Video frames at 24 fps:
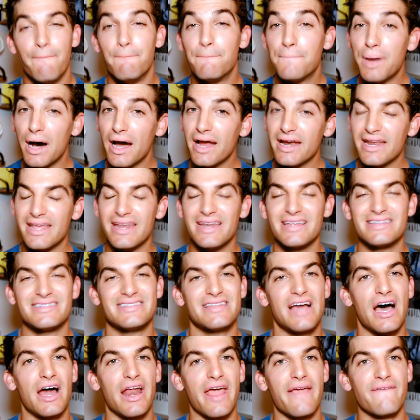but it is
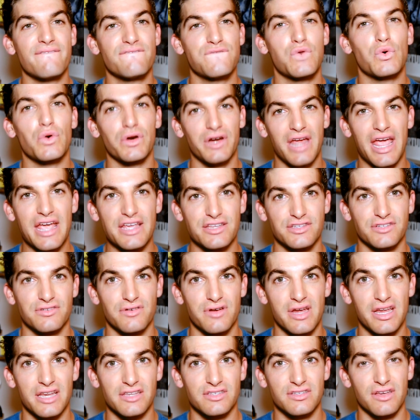not a 4K
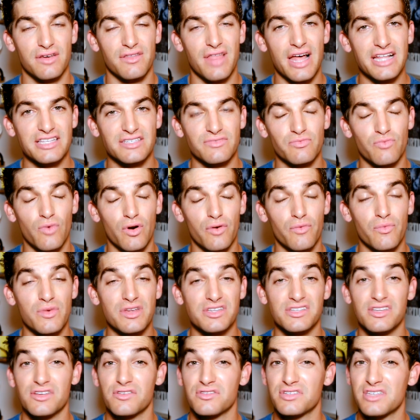screen. So that's one
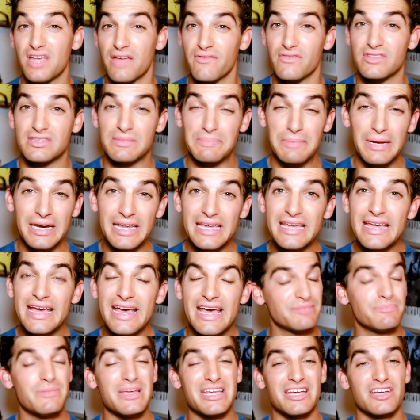reason you're saving some money
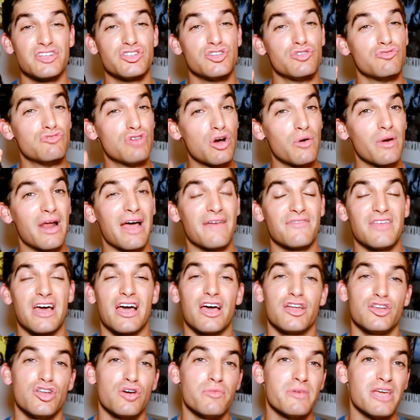because you don't have
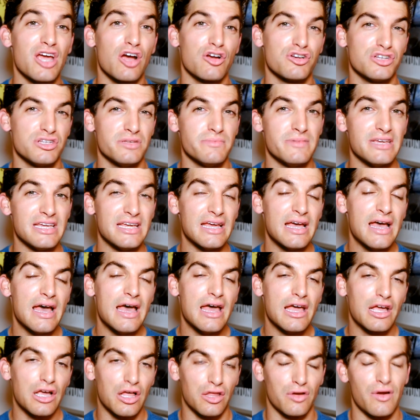that Adobe RGB
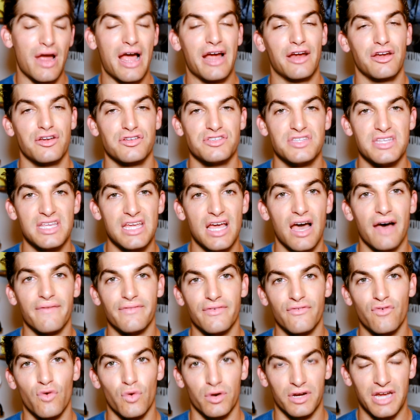color accuracy of
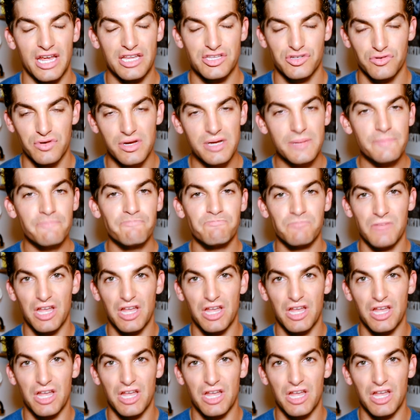the 4K screen.